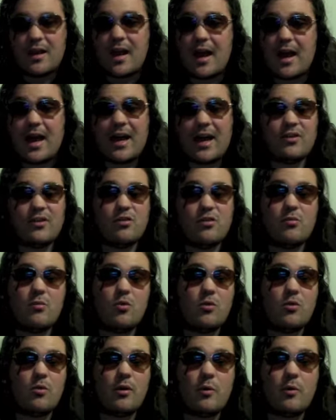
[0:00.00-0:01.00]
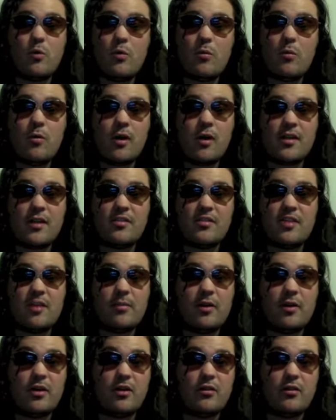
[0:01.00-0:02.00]
I don't know more I can say
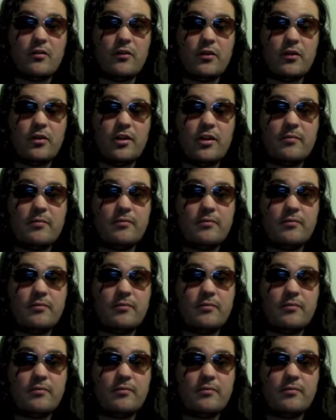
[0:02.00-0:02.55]
about Kung Fury.